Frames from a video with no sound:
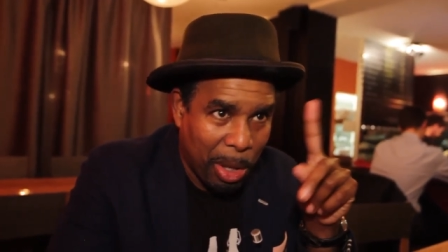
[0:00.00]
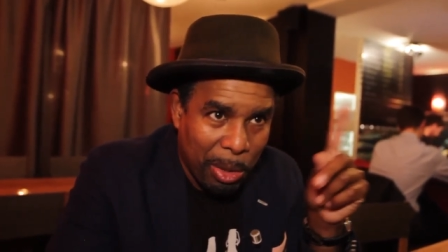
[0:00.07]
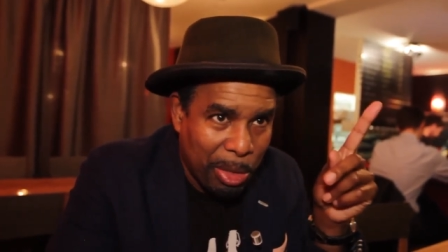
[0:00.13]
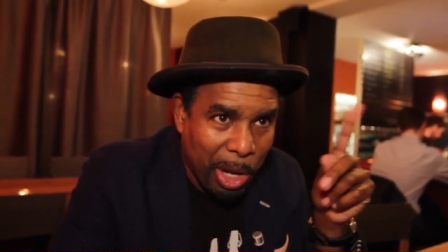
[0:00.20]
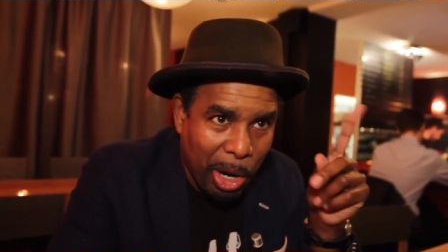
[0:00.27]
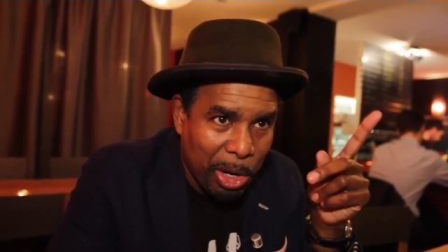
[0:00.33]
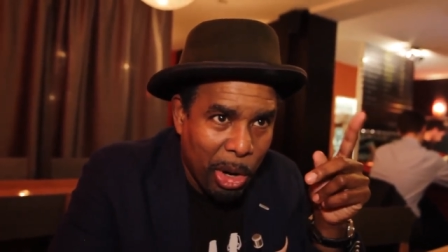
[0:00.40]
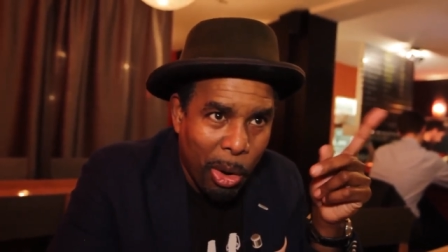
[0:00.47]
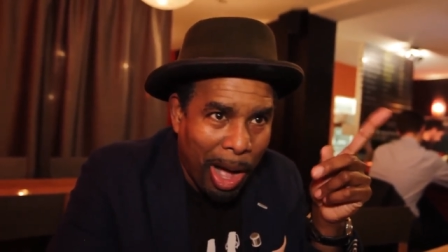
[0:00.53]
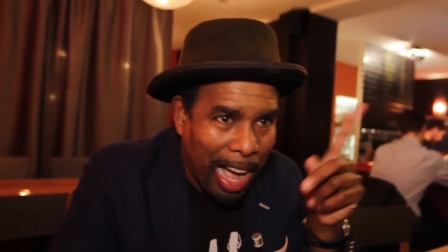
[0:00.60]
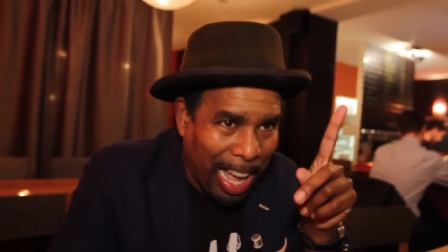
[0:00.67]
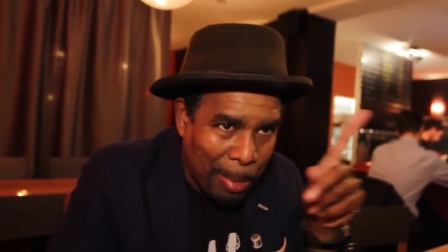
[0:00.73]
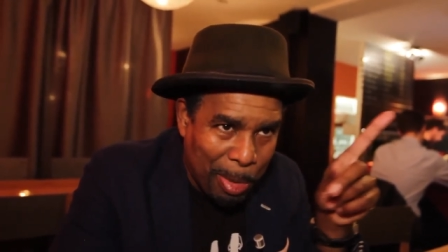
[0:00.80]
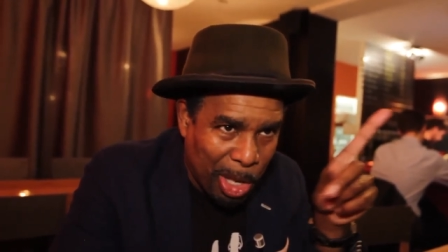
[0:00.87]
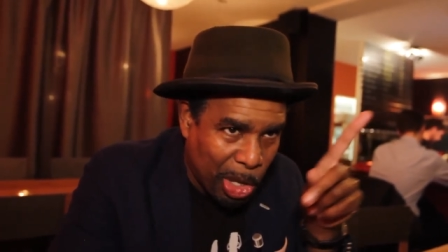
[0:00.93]
there are no
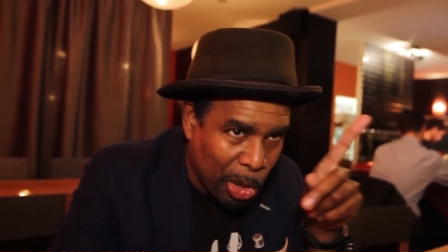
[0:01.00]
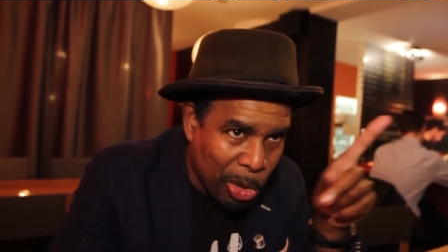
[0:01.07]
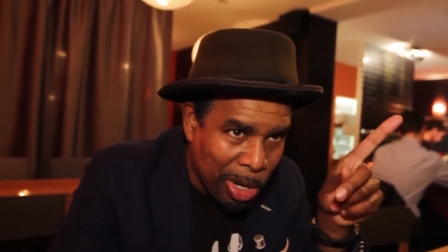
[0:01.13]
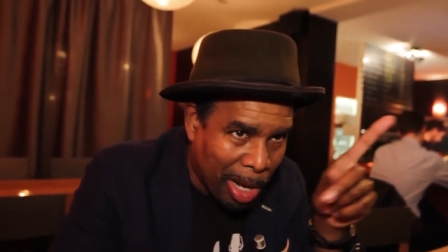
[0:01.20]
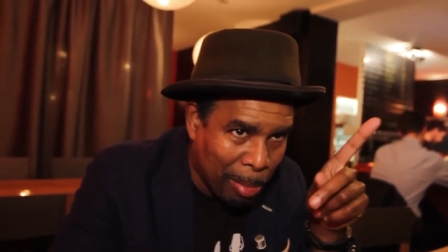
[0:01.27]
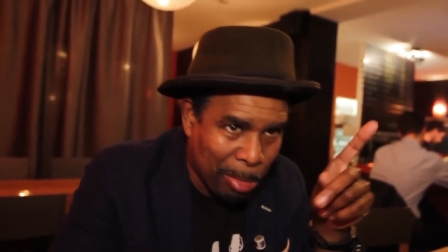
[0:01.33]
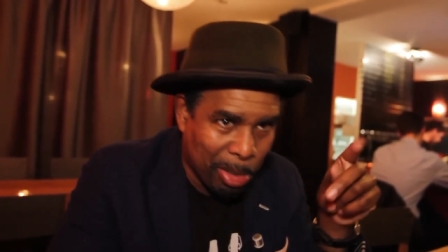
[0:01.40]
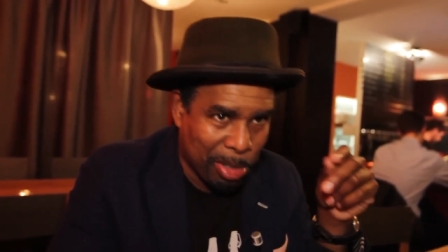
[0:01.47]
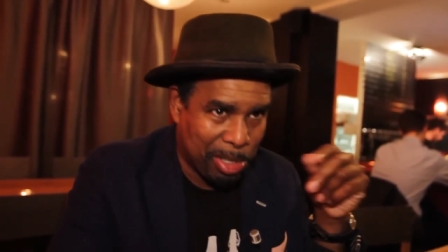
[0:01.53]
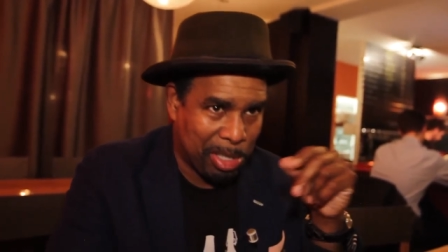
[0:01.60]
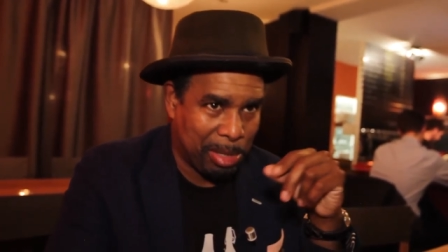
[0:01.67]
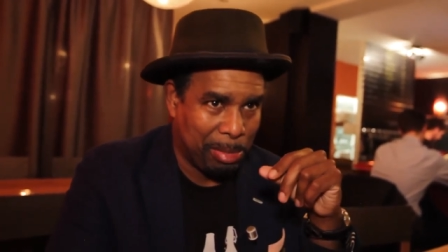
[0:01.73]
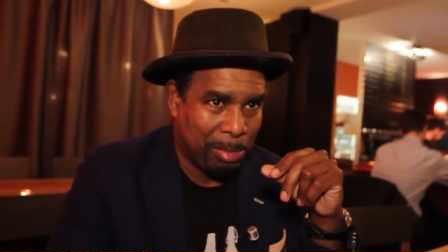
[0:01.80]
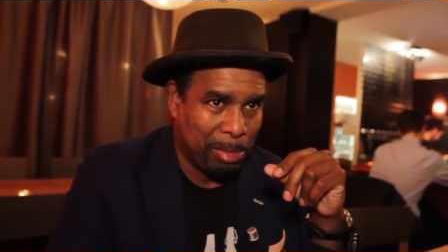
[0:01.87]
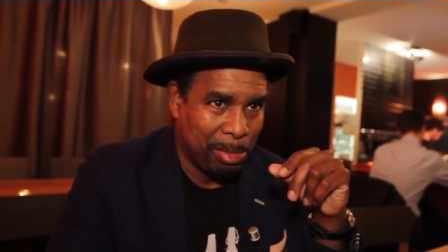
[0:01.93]
IBU
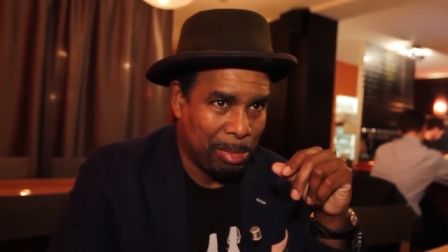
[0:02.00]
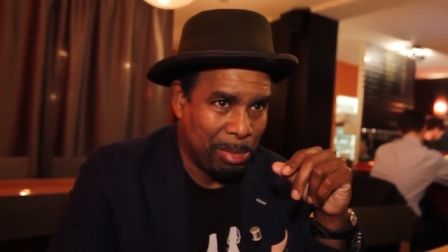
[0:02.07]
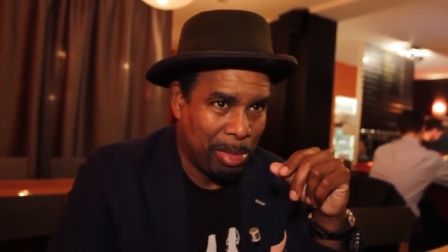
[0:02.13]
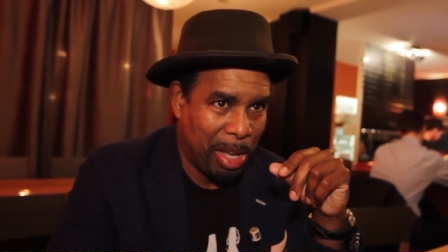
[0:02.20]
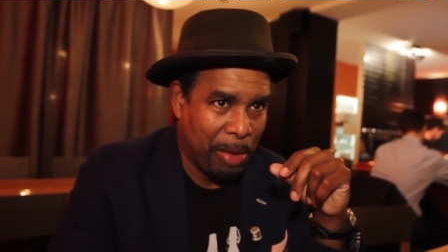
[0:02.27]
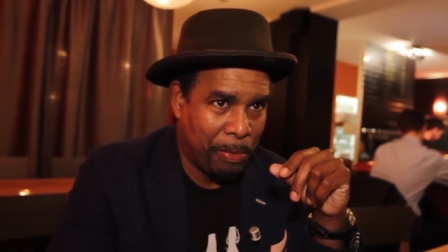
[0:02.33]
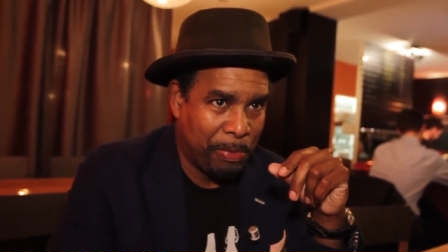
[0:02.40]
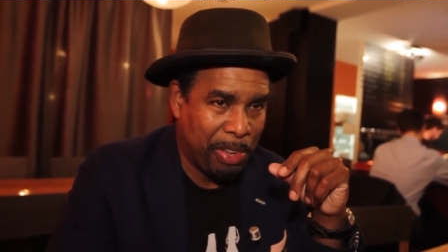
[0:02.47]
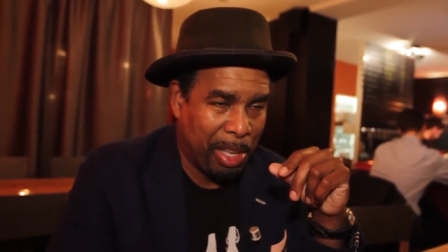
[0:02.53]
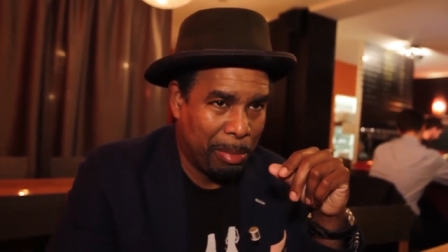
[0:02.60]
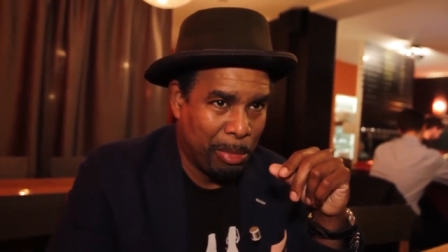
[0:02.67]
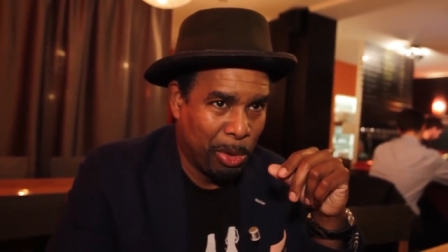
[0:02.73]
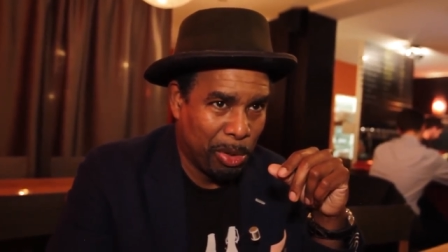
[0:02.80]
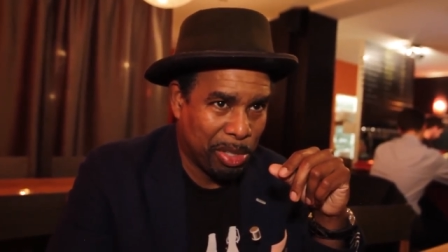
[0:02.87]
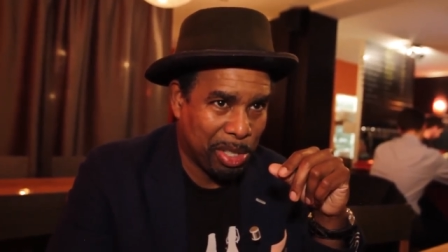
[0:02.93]
numbers in
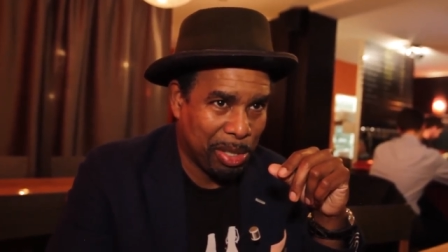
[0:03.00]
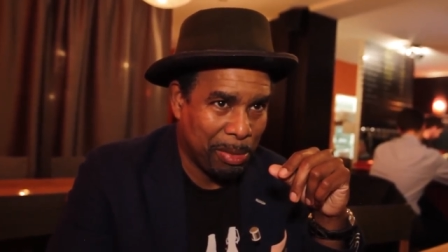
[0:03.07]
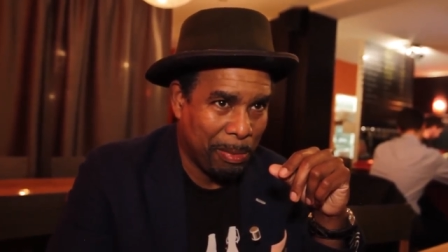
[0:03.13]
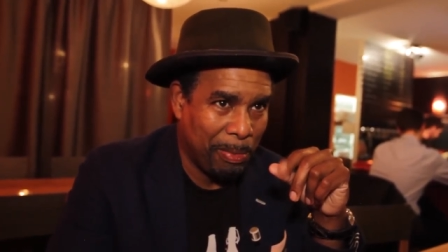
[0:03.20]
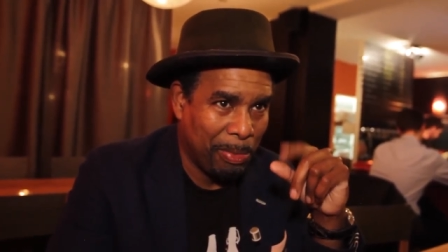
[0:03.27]
Fine Mousse.